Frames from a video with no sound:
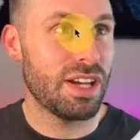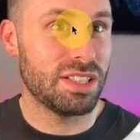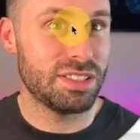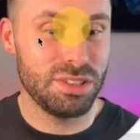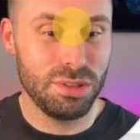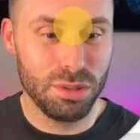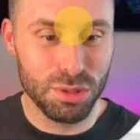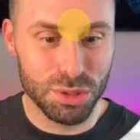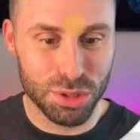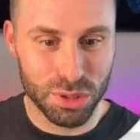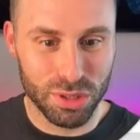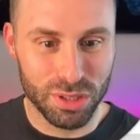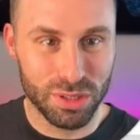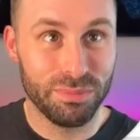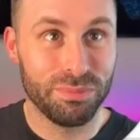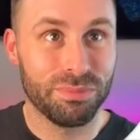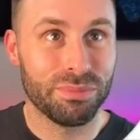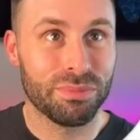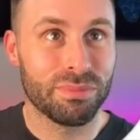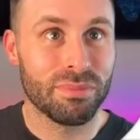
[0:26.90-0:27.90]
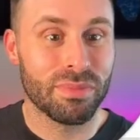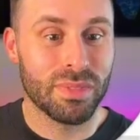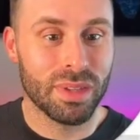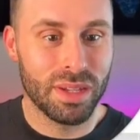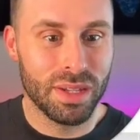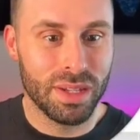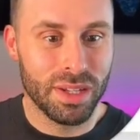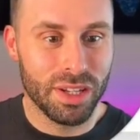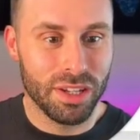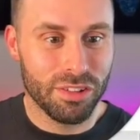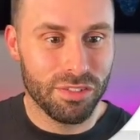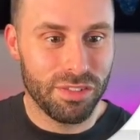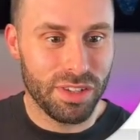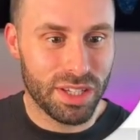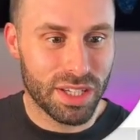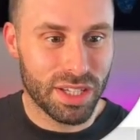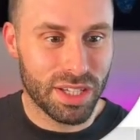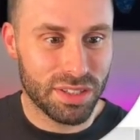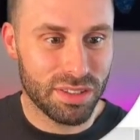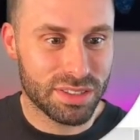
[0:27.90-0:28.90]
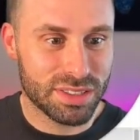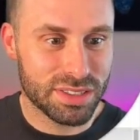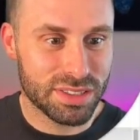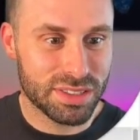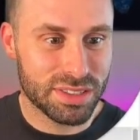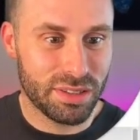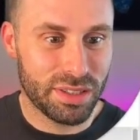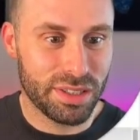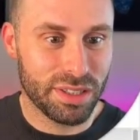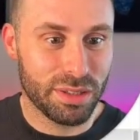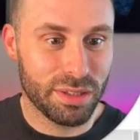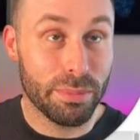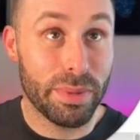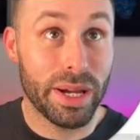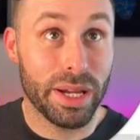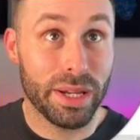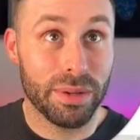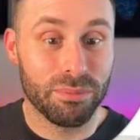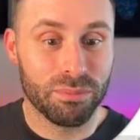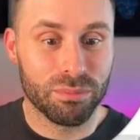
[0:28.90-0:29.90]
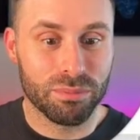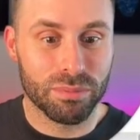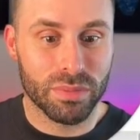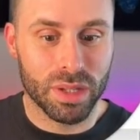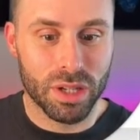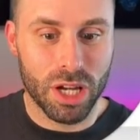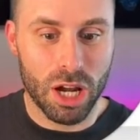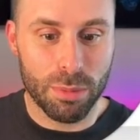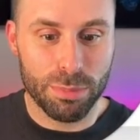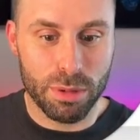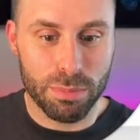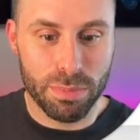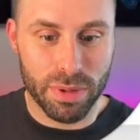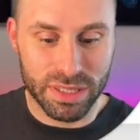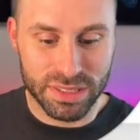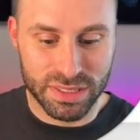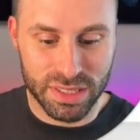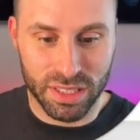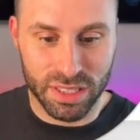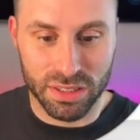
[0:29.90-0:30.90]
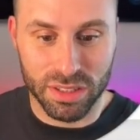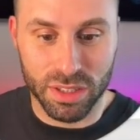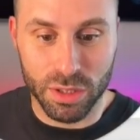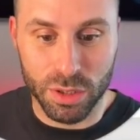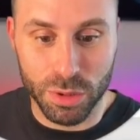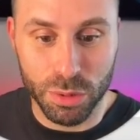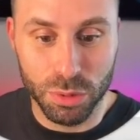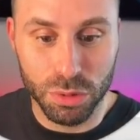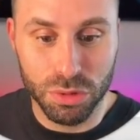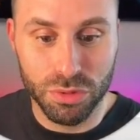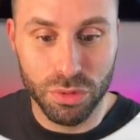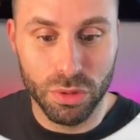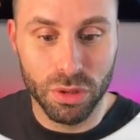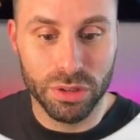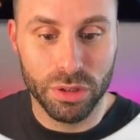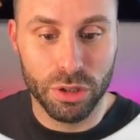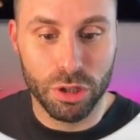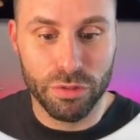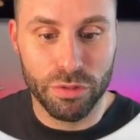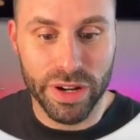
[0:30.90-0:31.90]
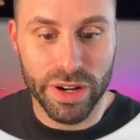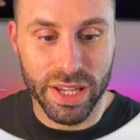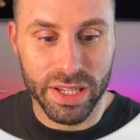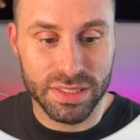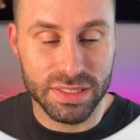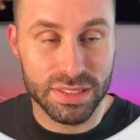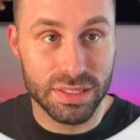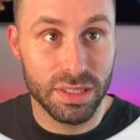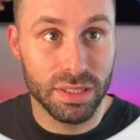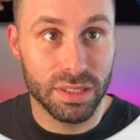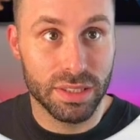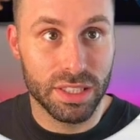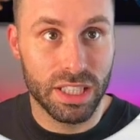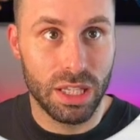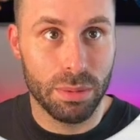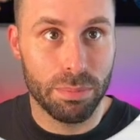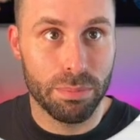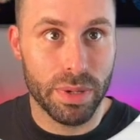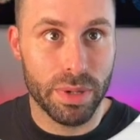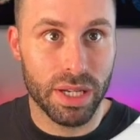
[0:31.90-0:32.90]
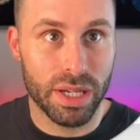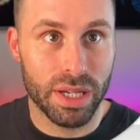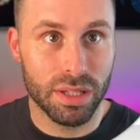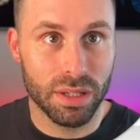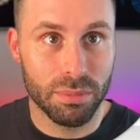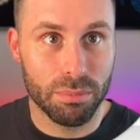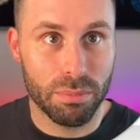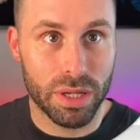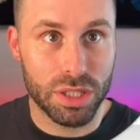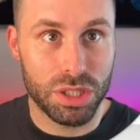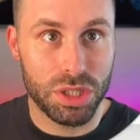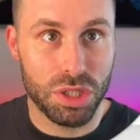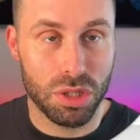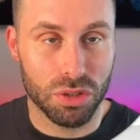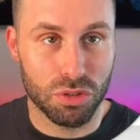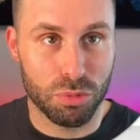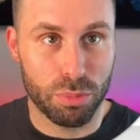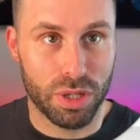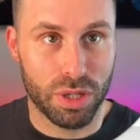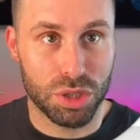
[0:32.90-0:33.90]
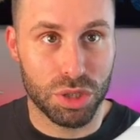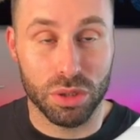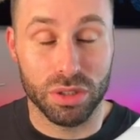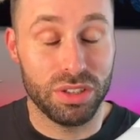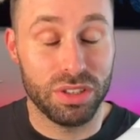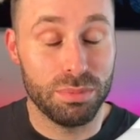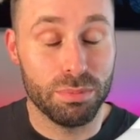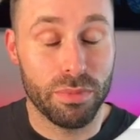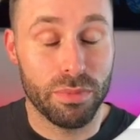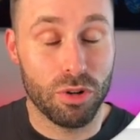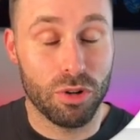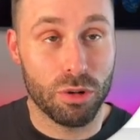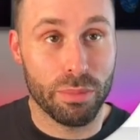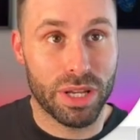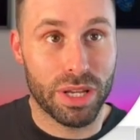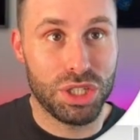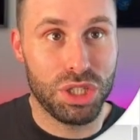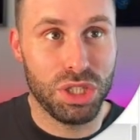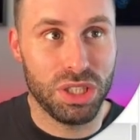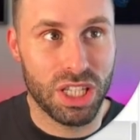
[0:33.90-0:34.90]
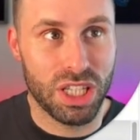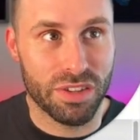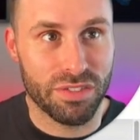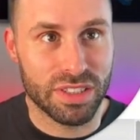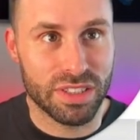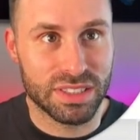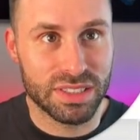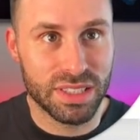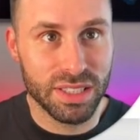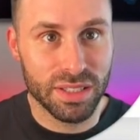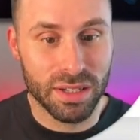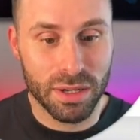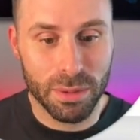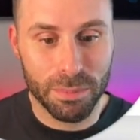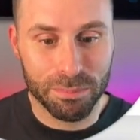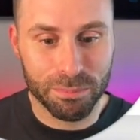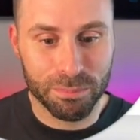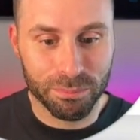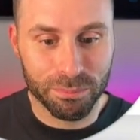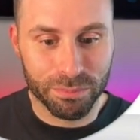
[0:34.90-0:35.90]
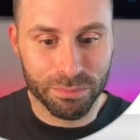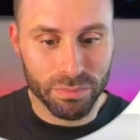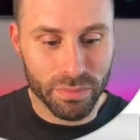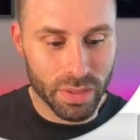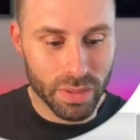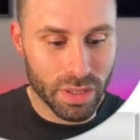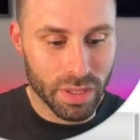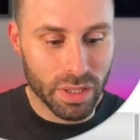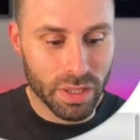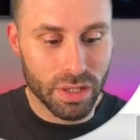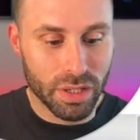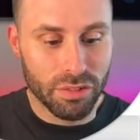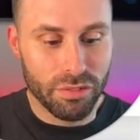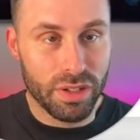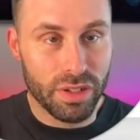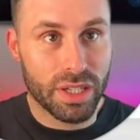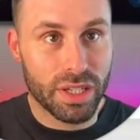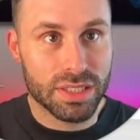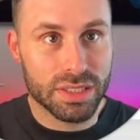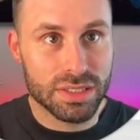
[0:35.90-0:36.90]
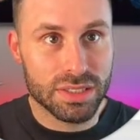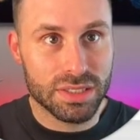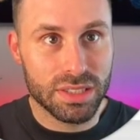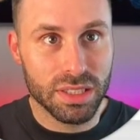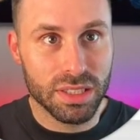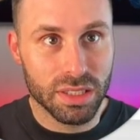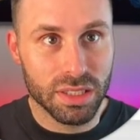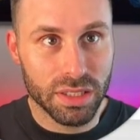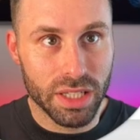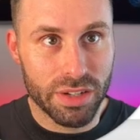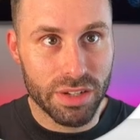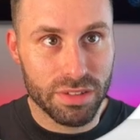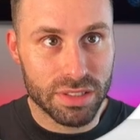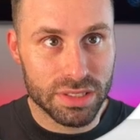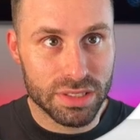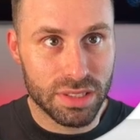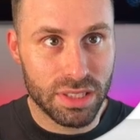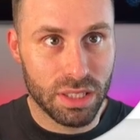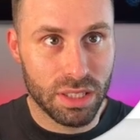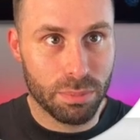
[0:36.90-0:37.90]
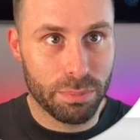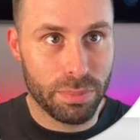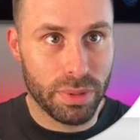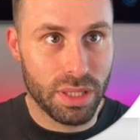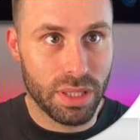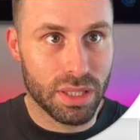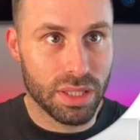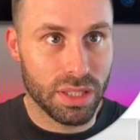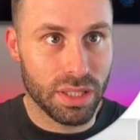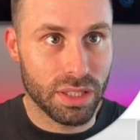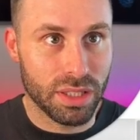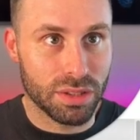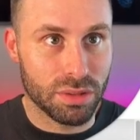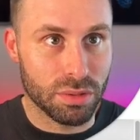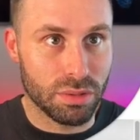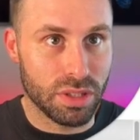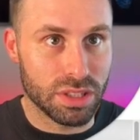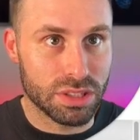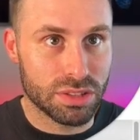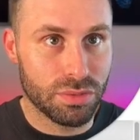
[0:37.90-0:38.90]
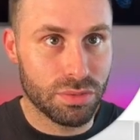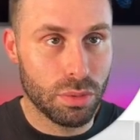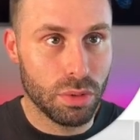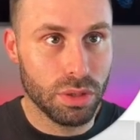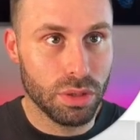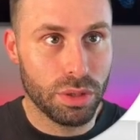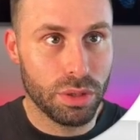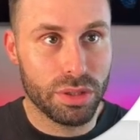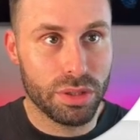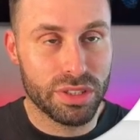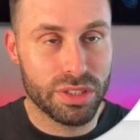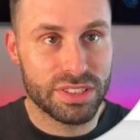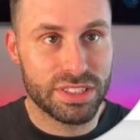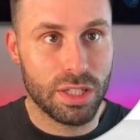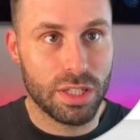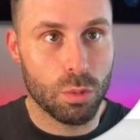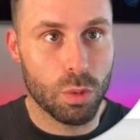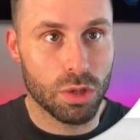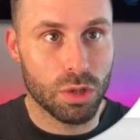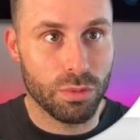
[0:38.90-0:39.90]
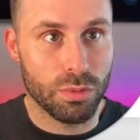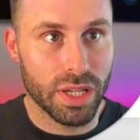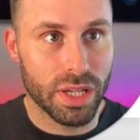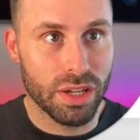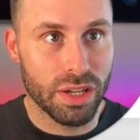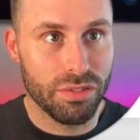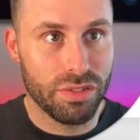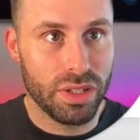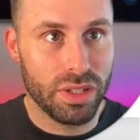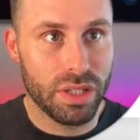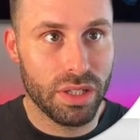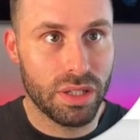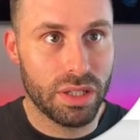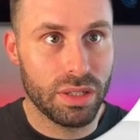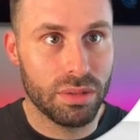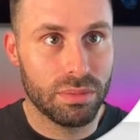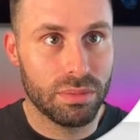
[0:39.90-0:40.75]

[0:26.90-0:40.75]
usual, we can just start by copy-pasting the root folder while I still keep my geospatial or my GTFS data. We can still have a sneak peek into this folder to see what we have here.